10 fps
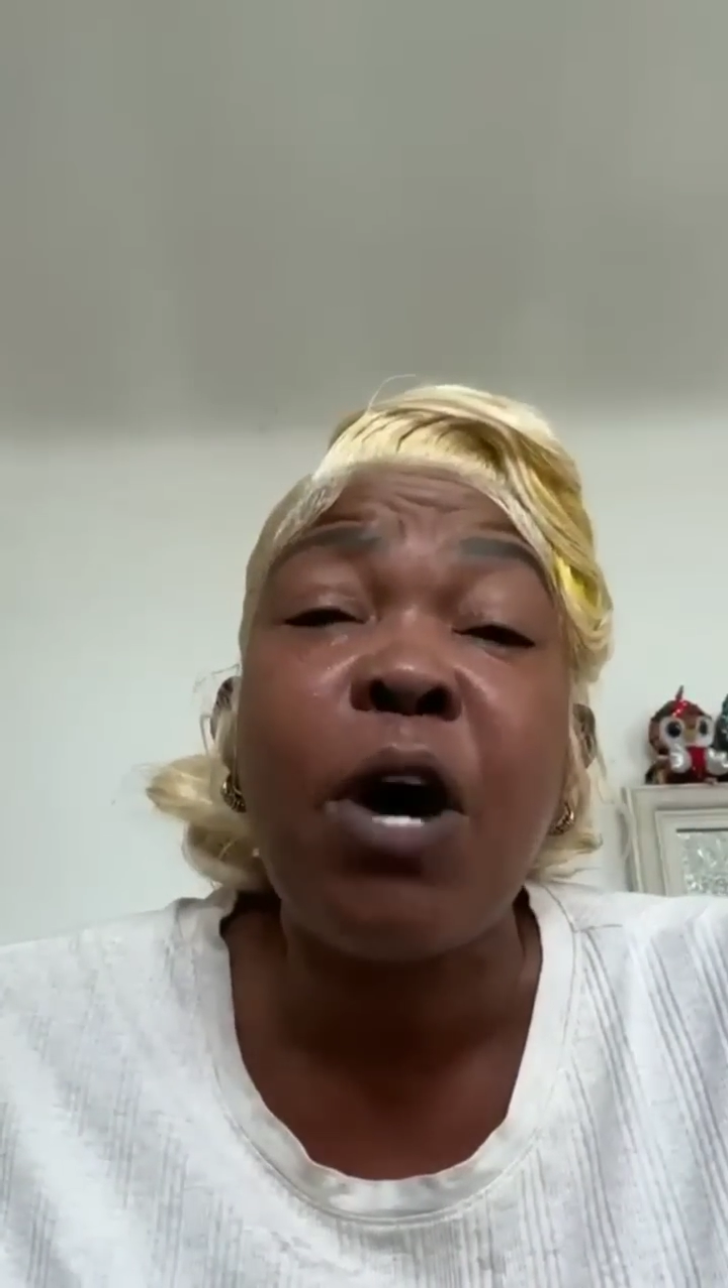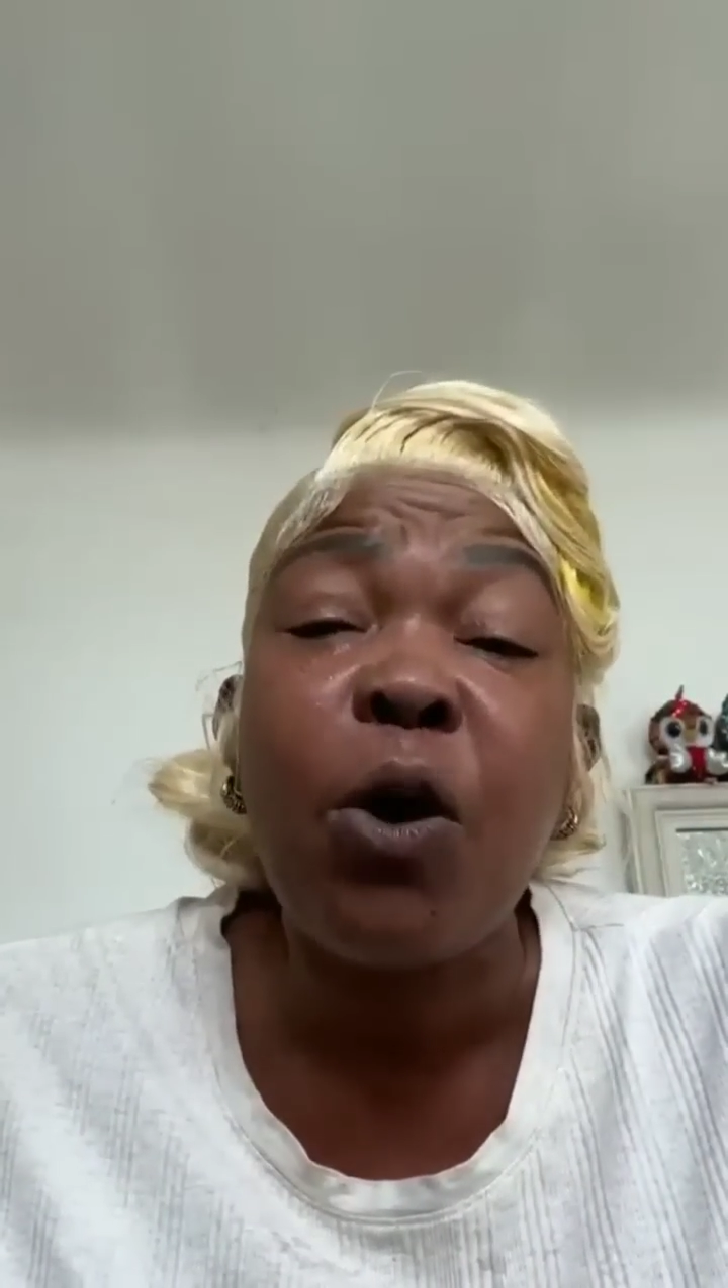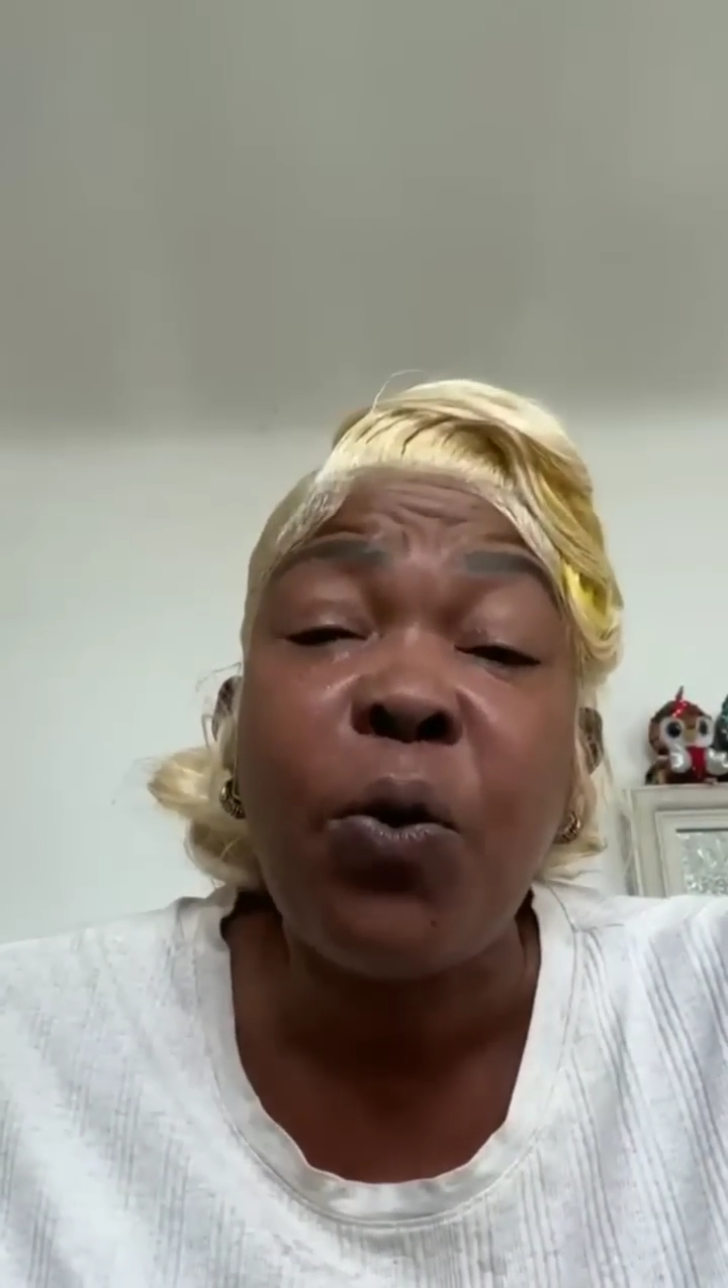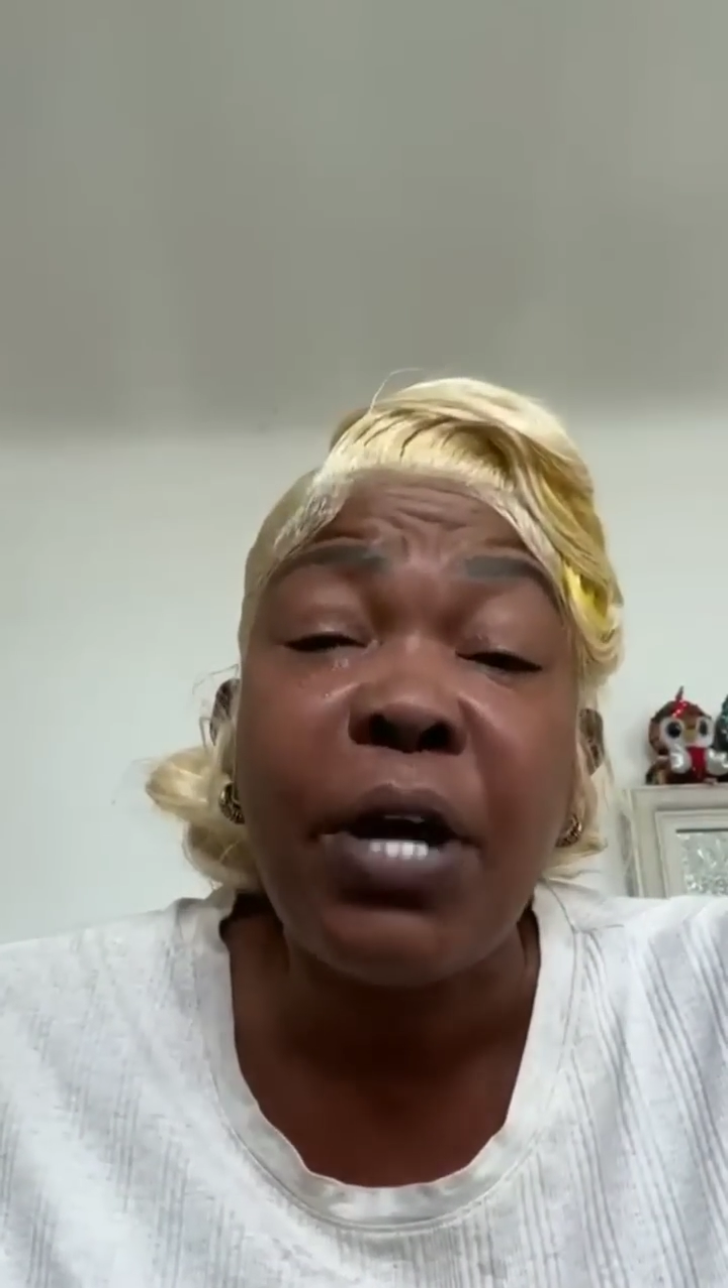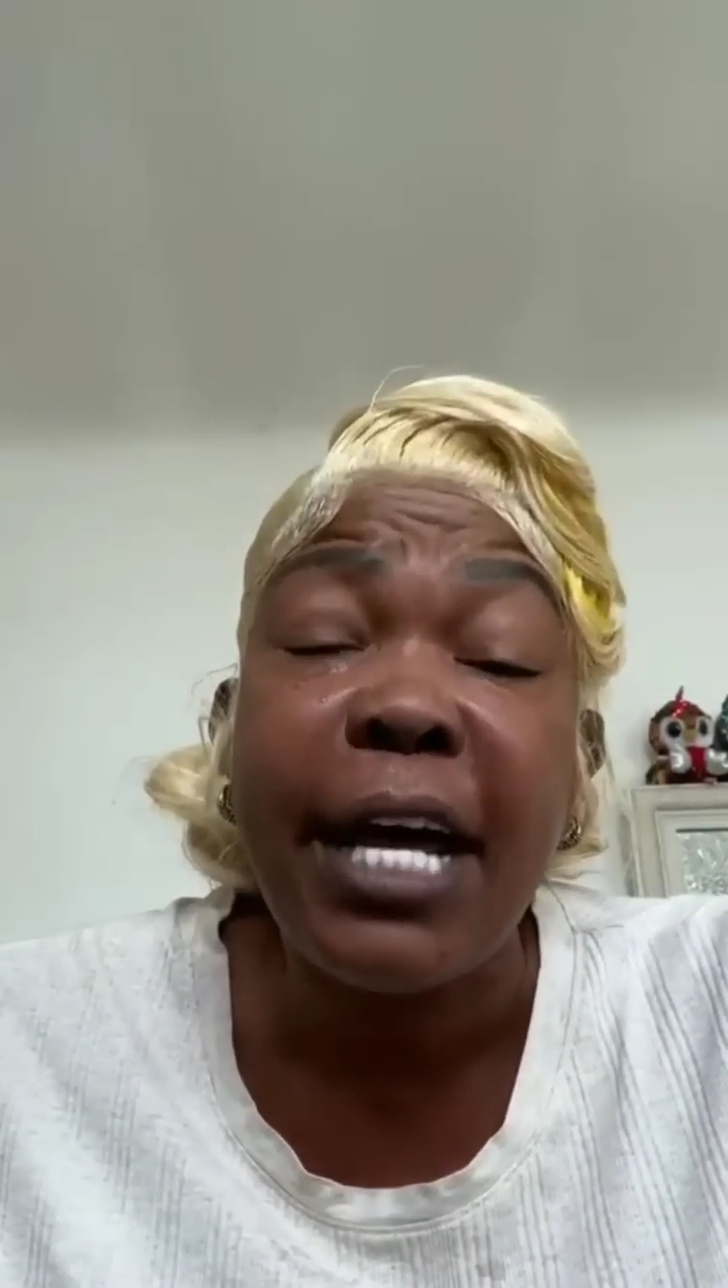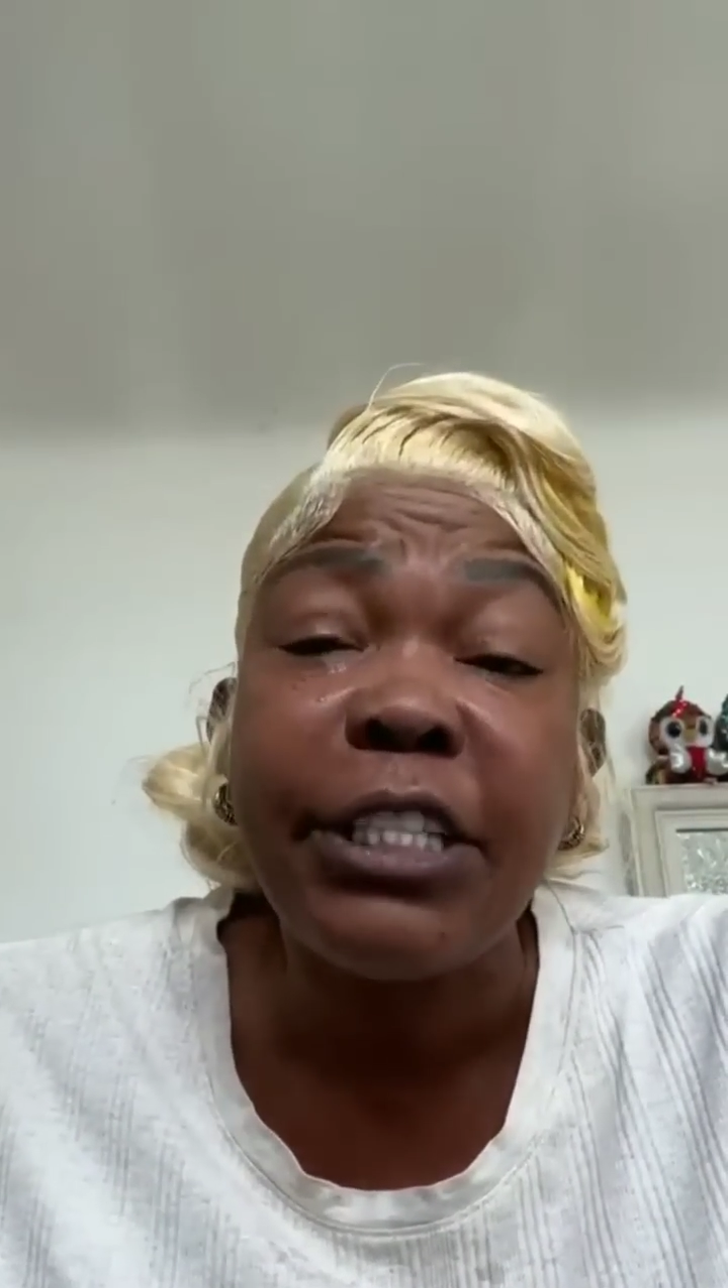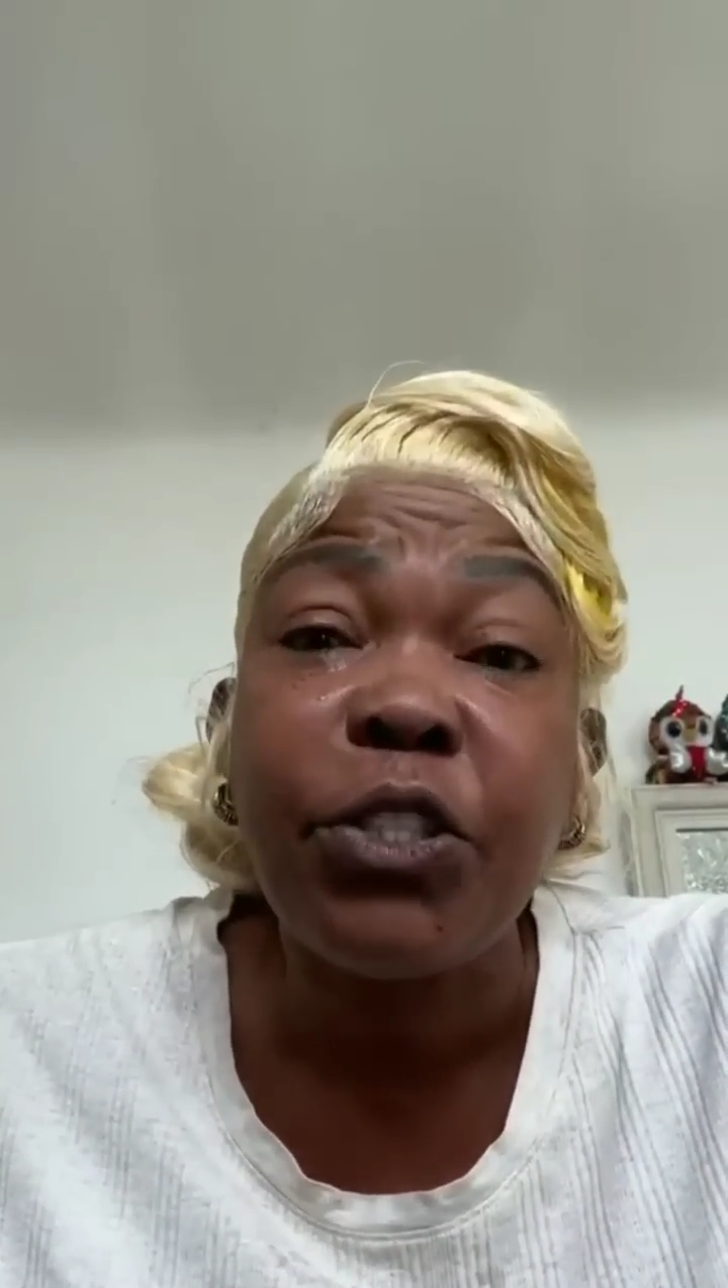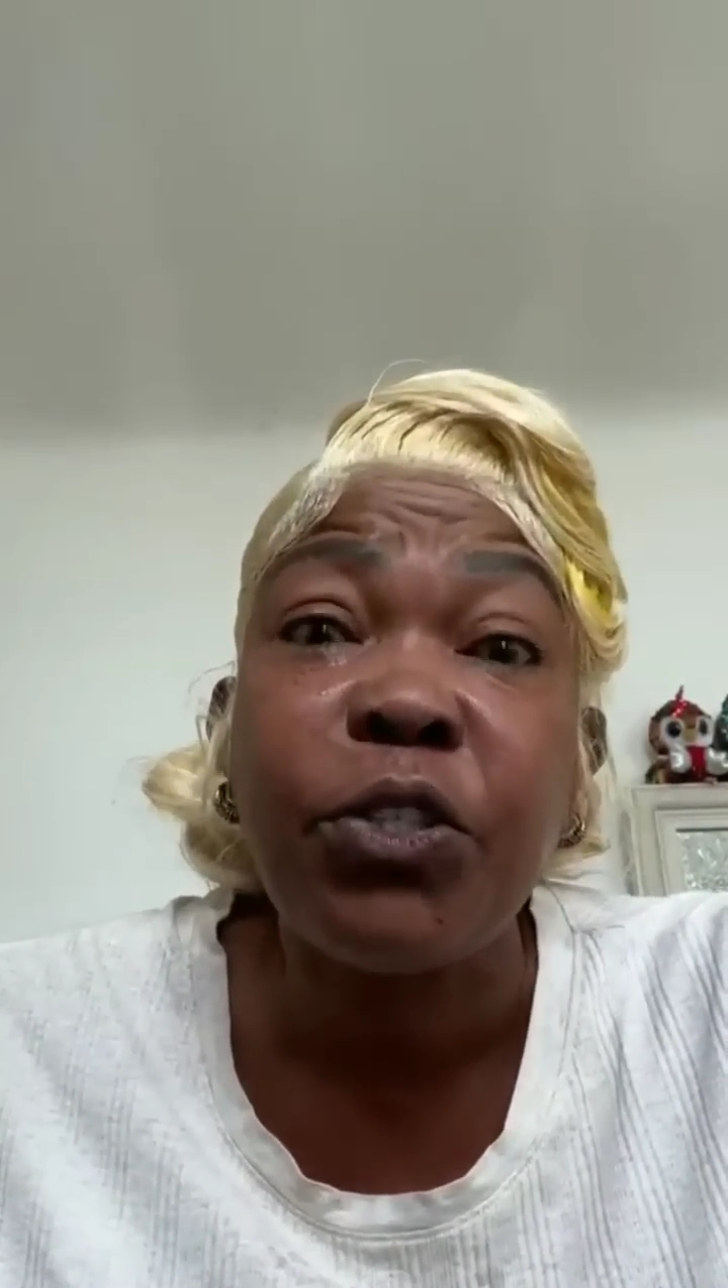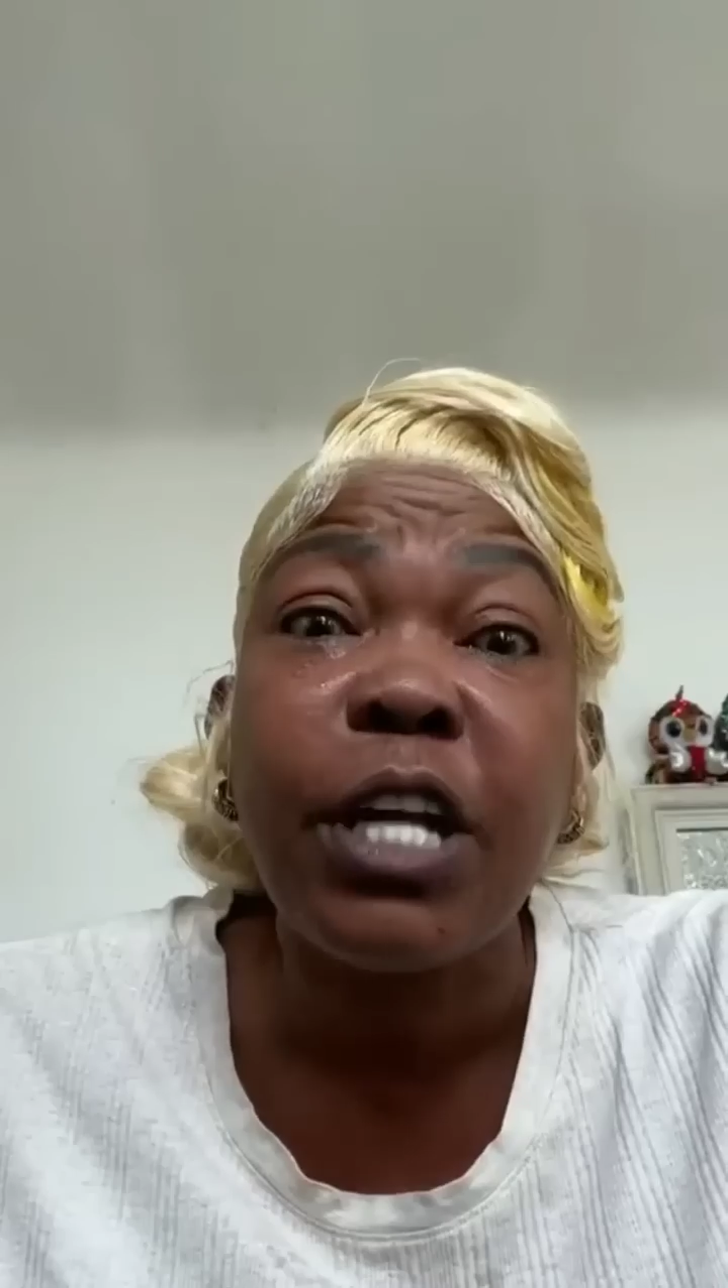one good excuse,